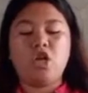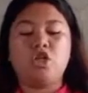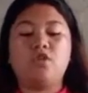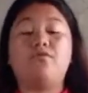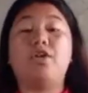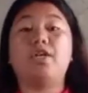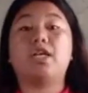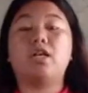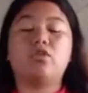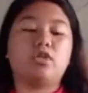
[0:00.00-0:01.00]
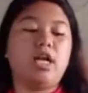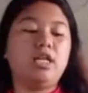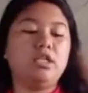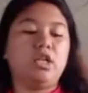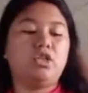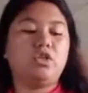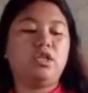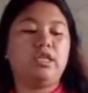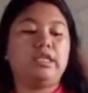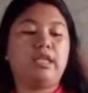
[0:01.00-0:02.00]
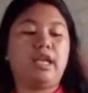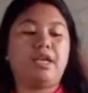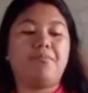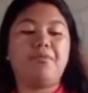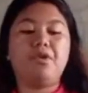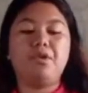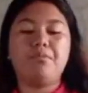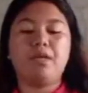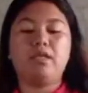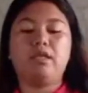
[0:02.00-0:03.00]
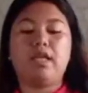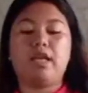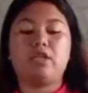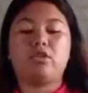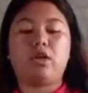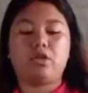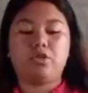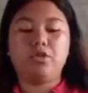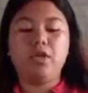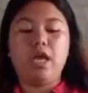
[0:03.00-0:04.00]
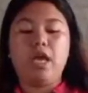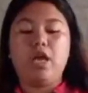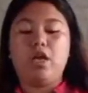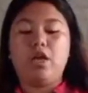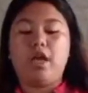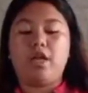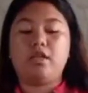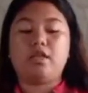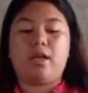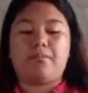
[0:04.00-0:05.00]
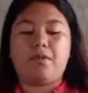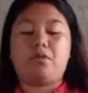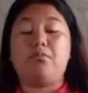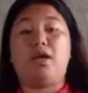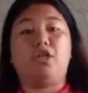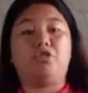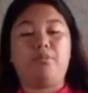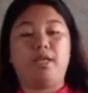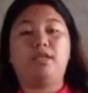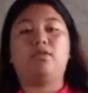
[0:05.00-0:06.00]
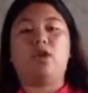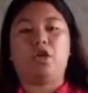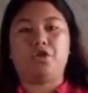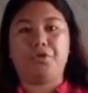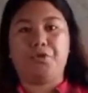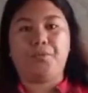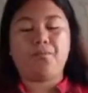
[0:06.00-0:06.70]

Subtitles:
The vertical organization is like a pyramid-like structure and top-down management structure.